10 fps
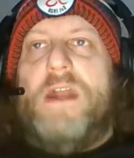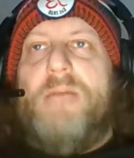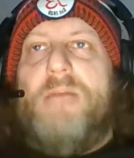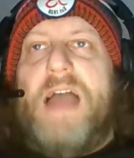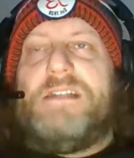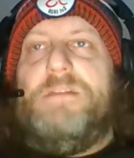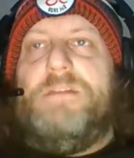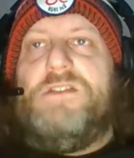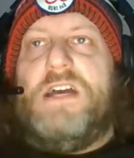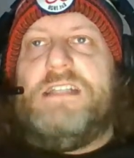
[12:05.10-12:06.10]
20 max, I
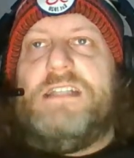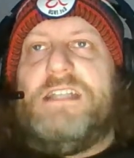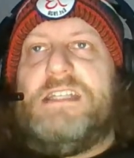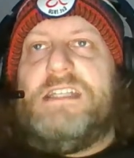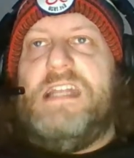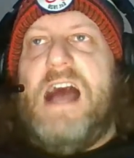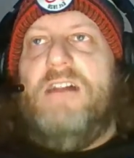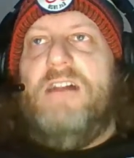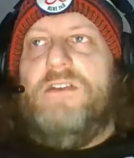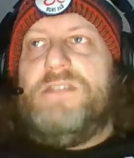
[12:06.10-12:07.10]
mean, you're talking
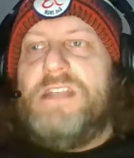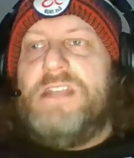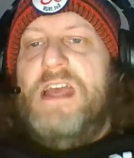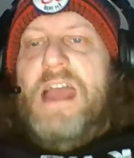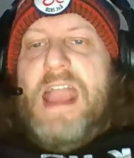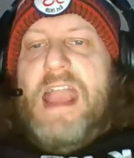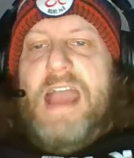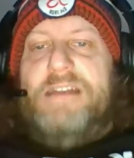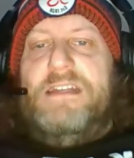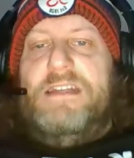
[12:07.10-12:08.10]
$60,
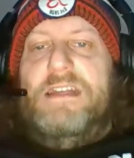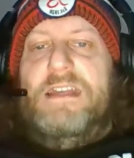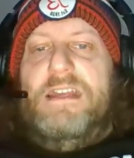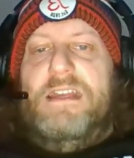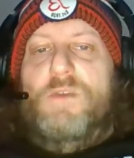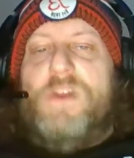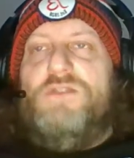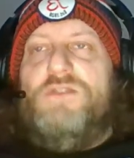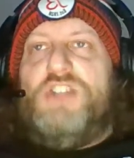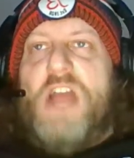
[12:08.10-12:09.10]
and
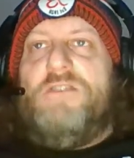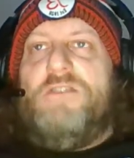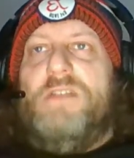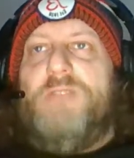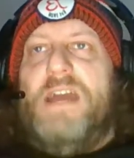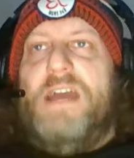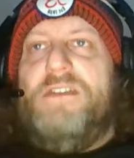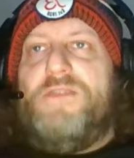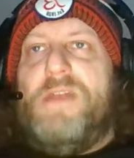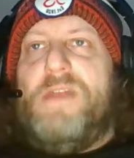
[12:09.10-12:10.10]
when you generally play
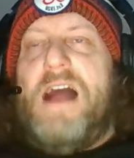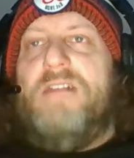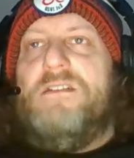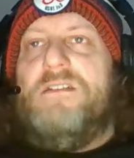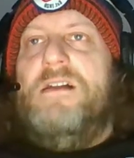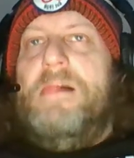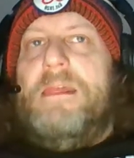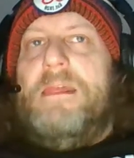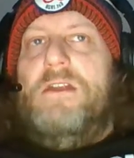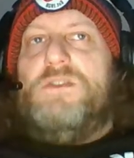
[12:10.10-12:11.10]
in the $3,
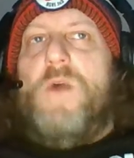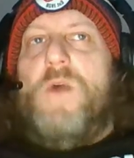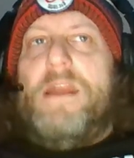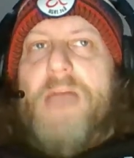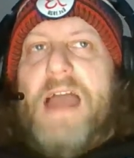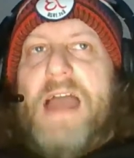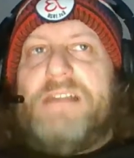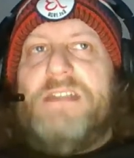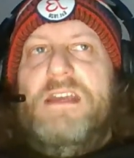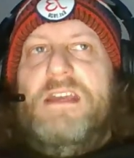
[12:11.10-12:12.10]
20
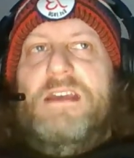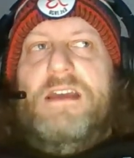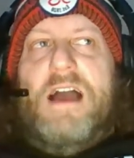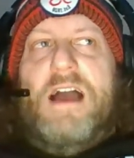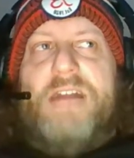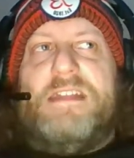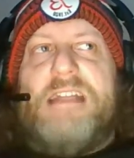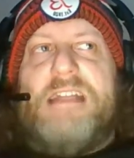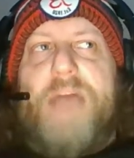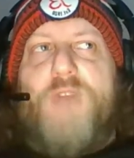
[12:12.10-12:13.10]
max, I
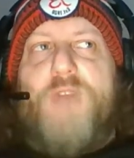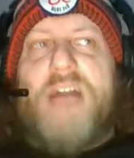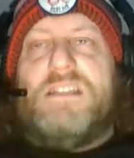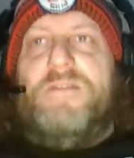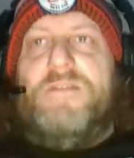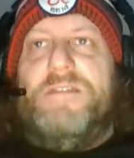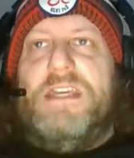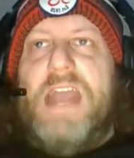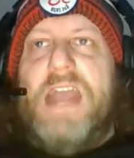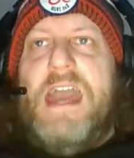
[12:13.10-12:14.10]
think the top prize is
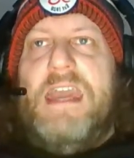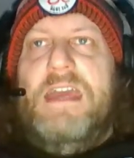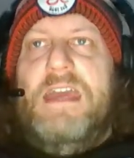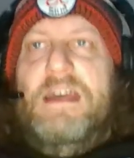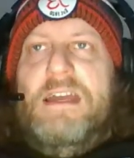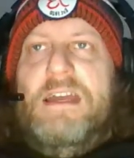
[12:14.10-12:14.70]
50K.